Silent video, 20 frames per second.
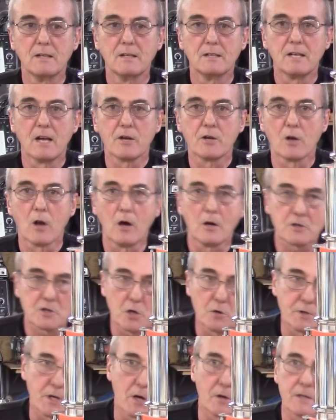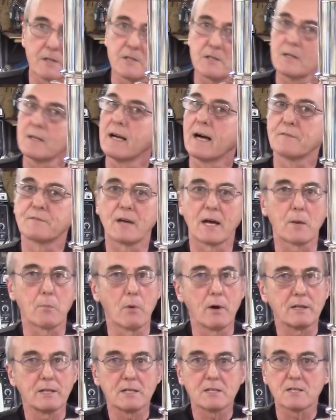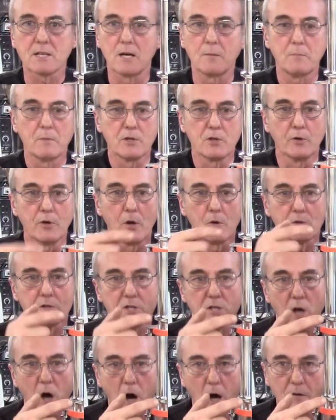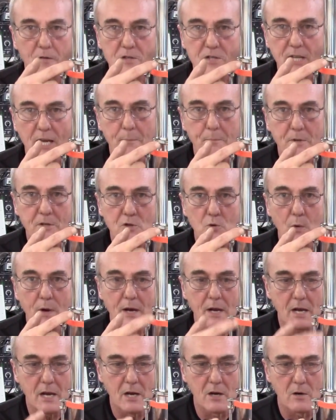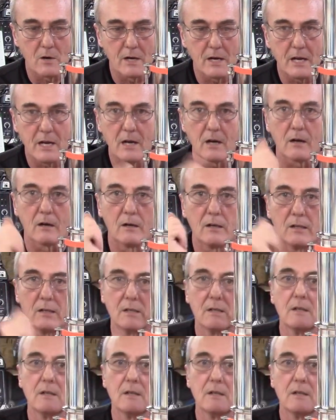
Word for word: Now you'll also notice, I've got to bring this up, you'll notice the offset between here and here.